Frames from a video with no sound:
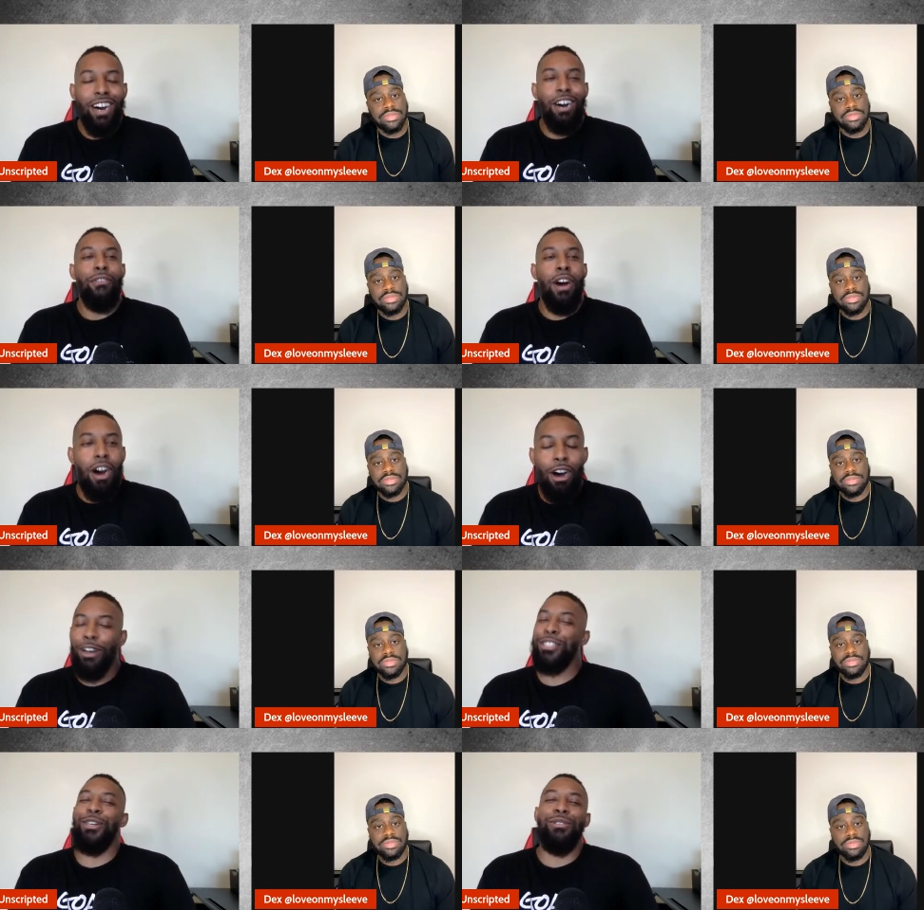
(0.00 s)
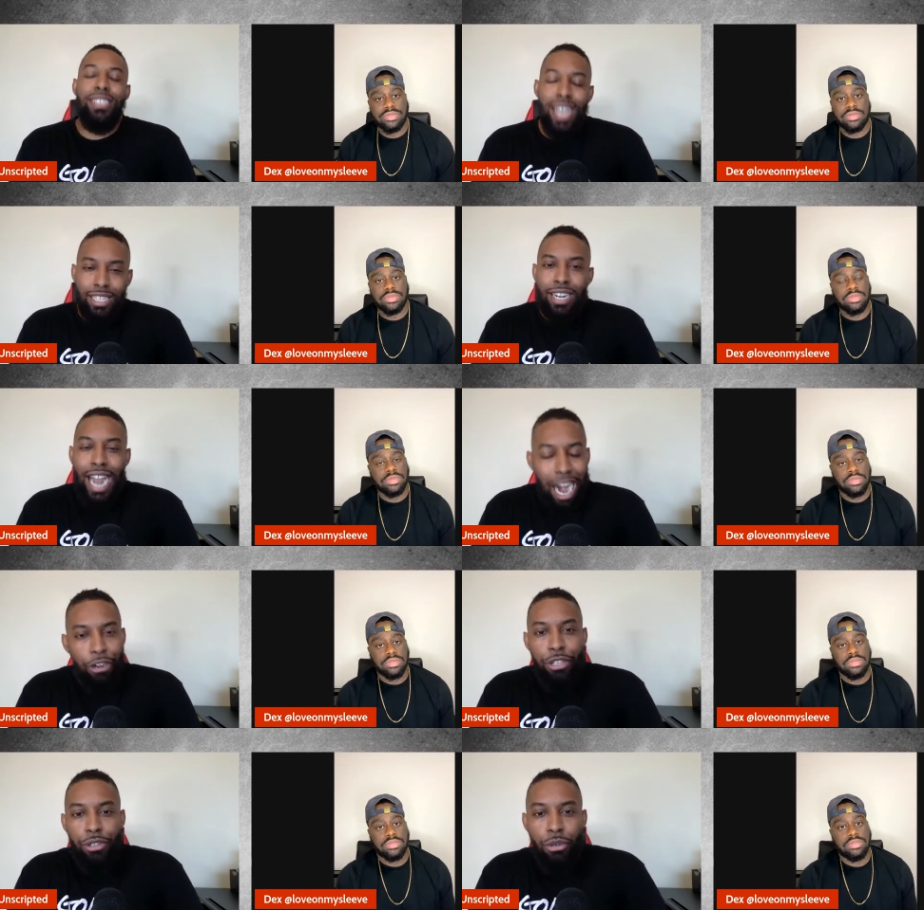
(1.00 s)
Speaker 1: of all. So, Dexter, how
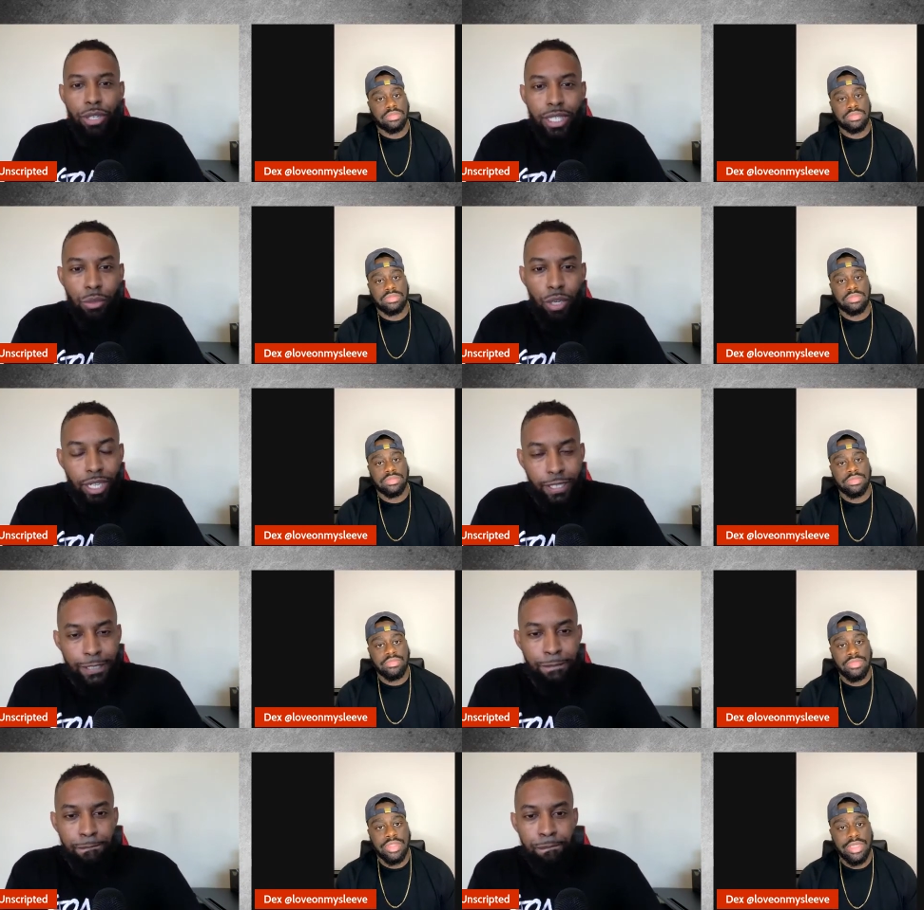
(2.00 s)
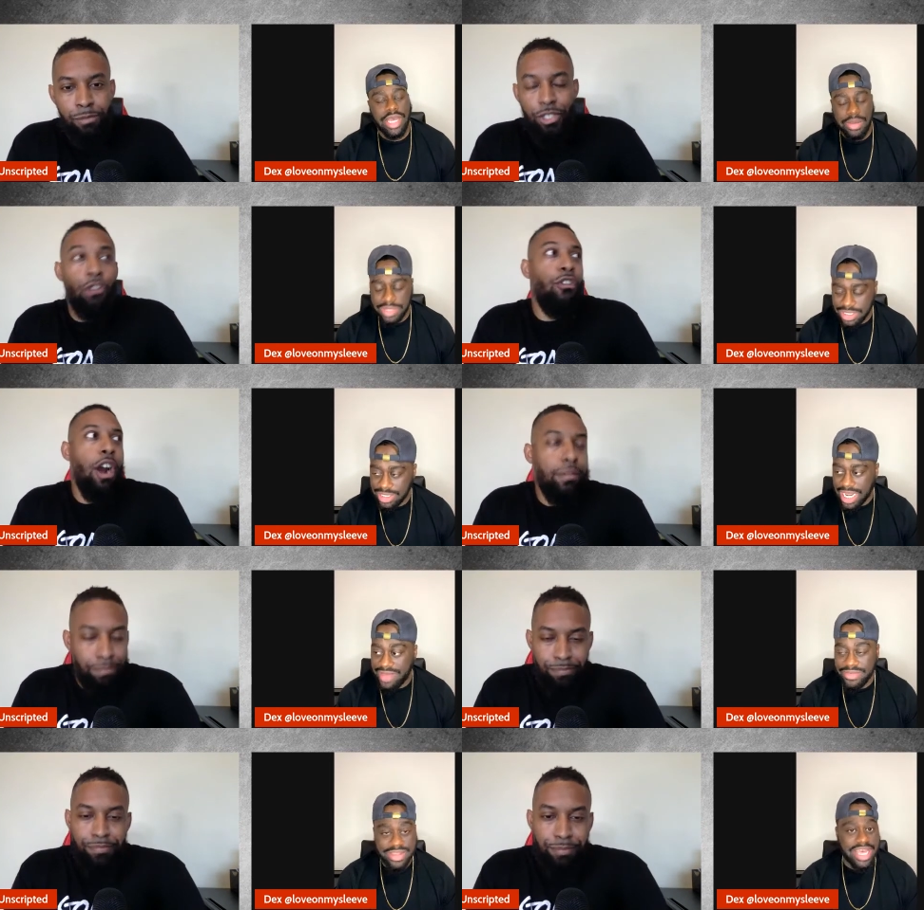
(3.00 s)
are you doing this week? I'm so, good.
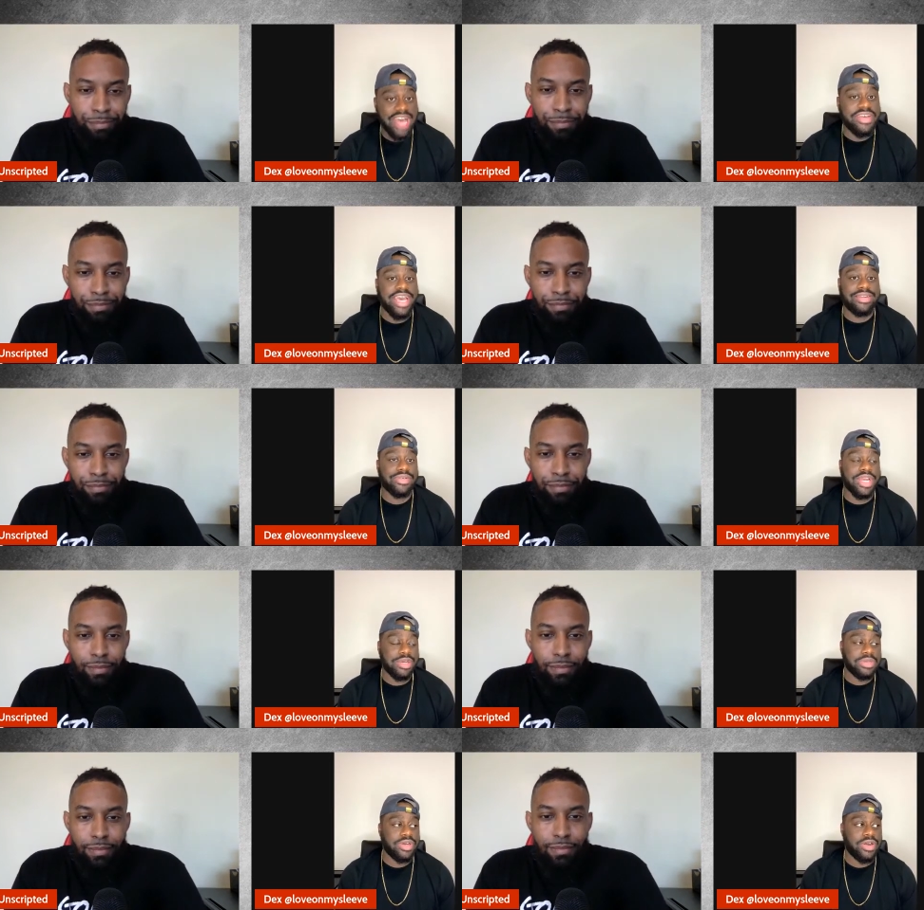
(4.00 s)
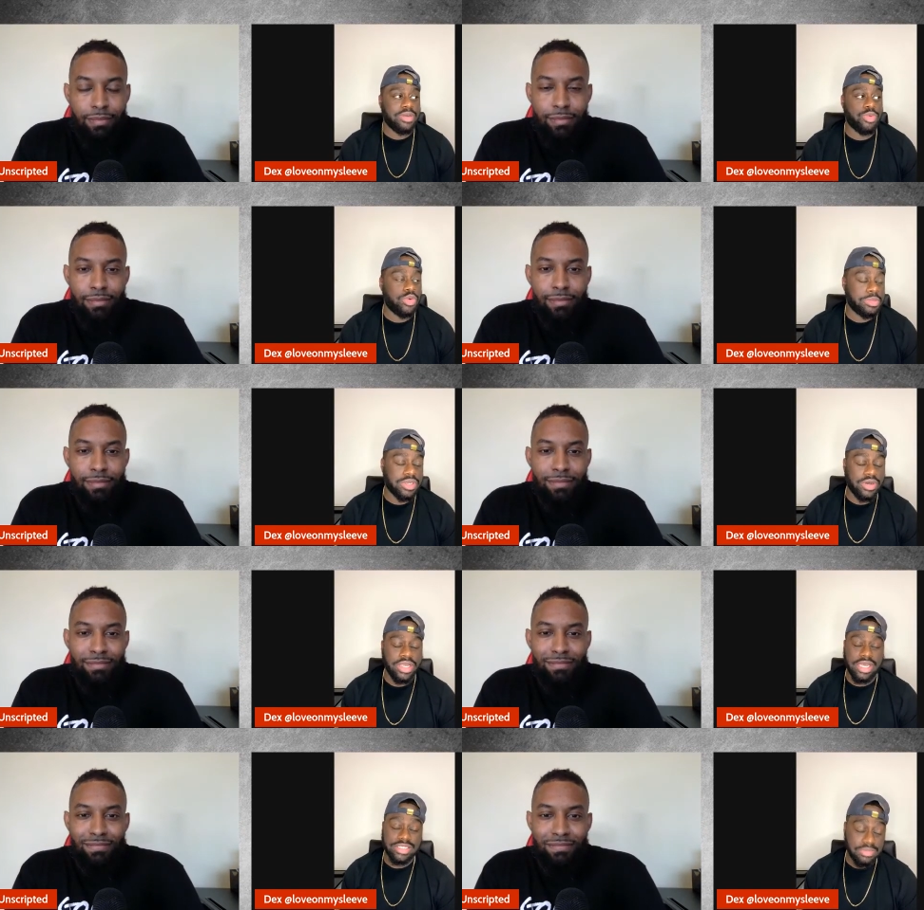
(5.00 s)
I, I, haven't had to crank up the car.
Speaker 2: I'm warm the car
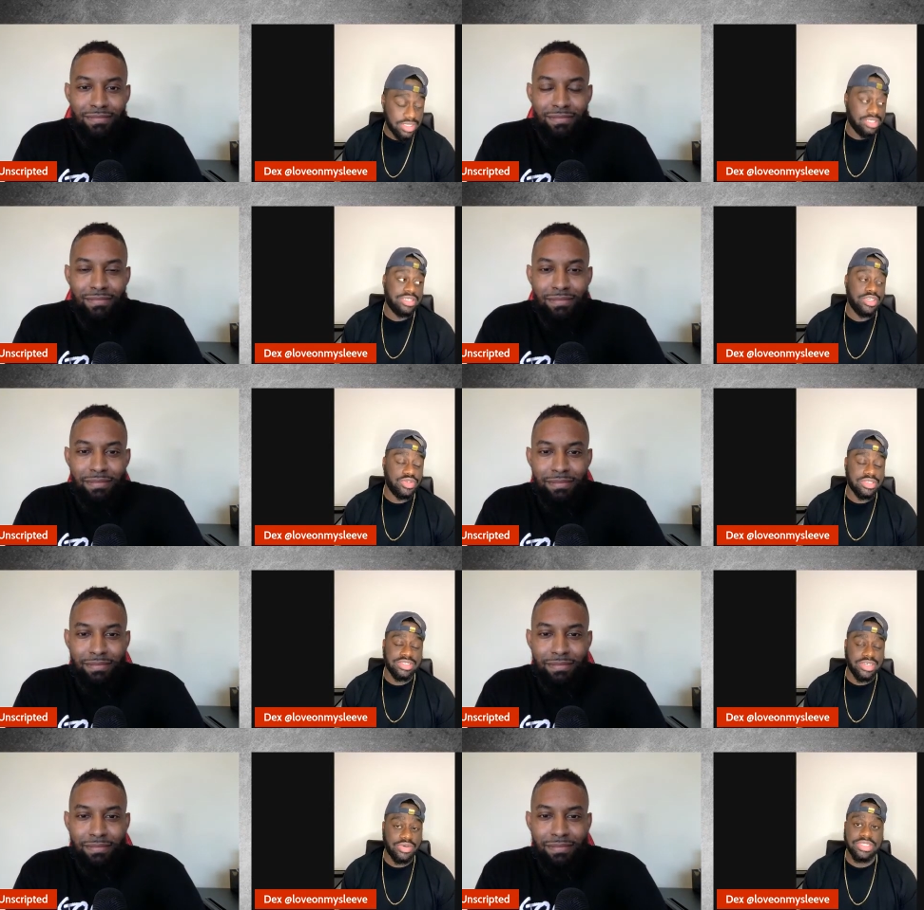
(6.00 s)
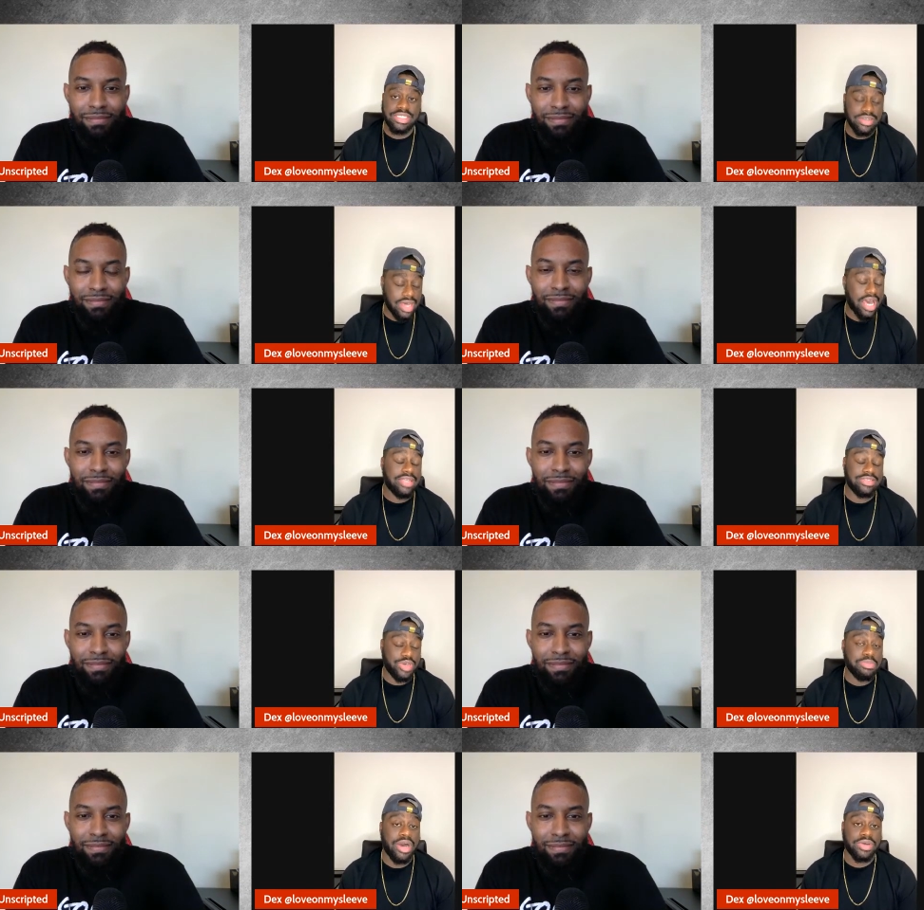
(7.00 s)
yet because I'm in Houston, so it's still hot.
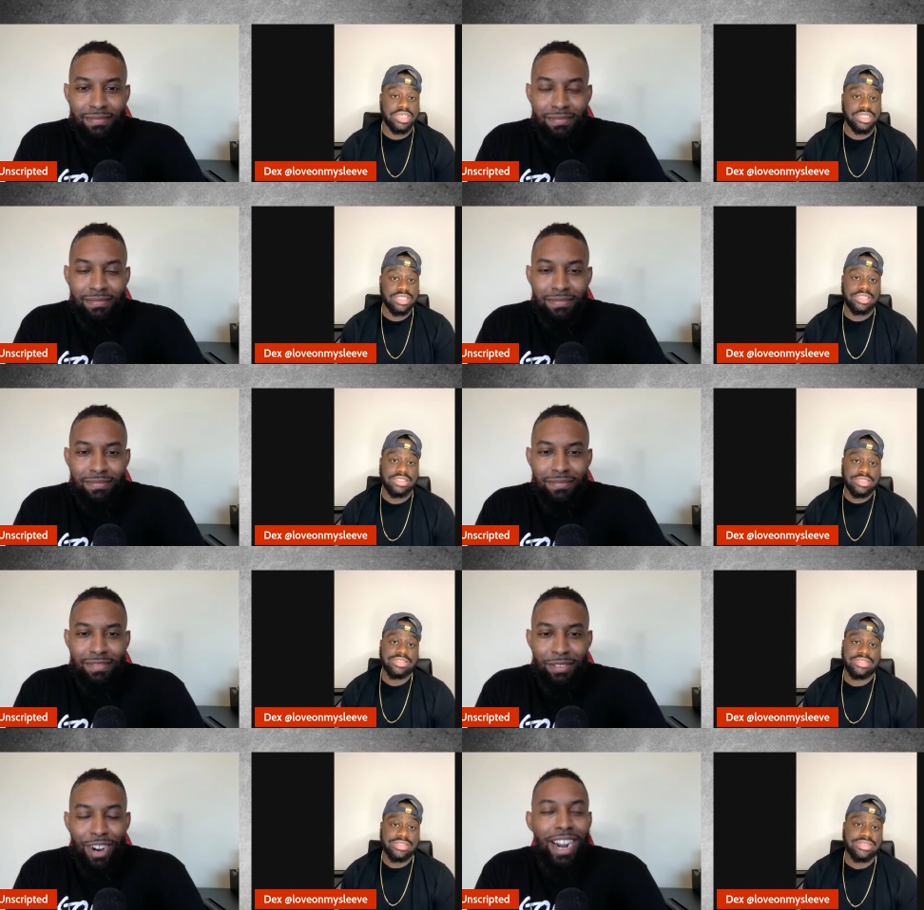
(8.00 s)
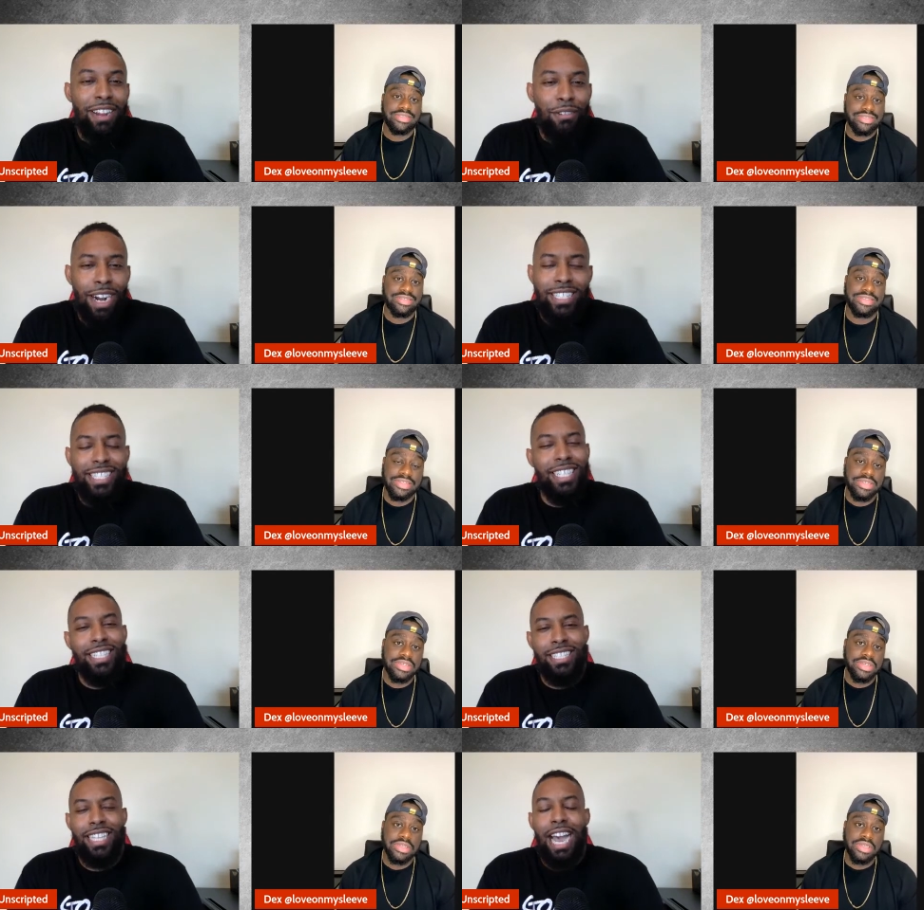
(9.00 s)
So I'm all good.
Speaker 1: Right, right. See,
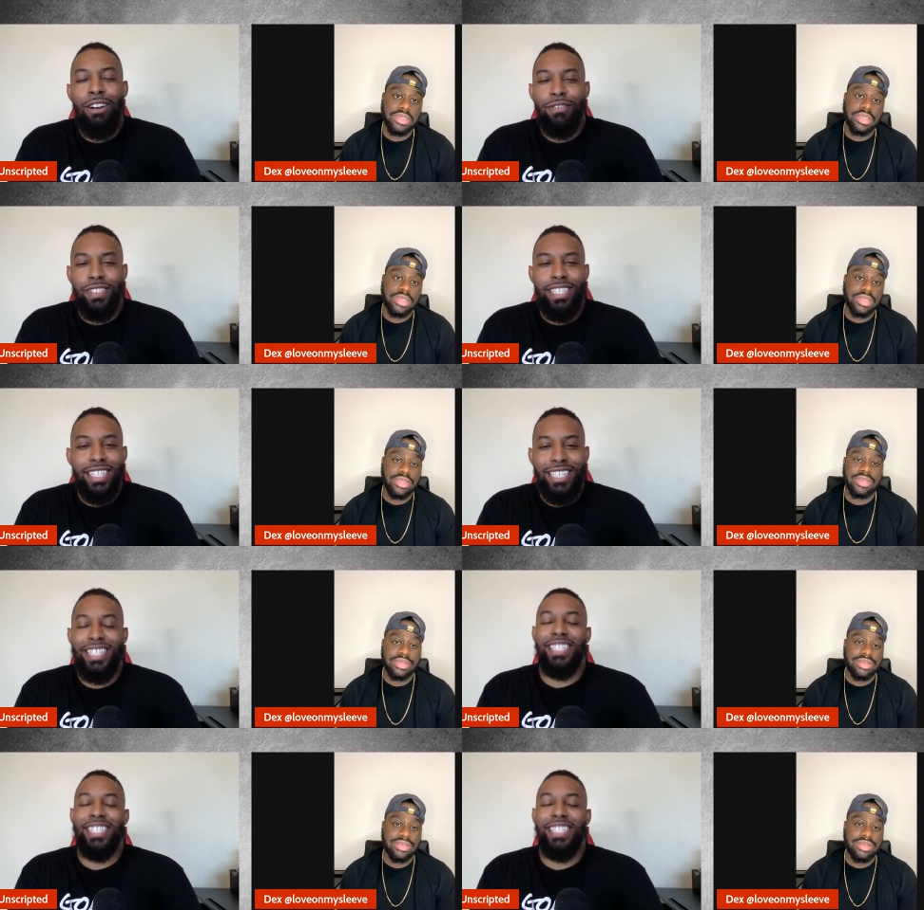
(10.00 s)
the South, it,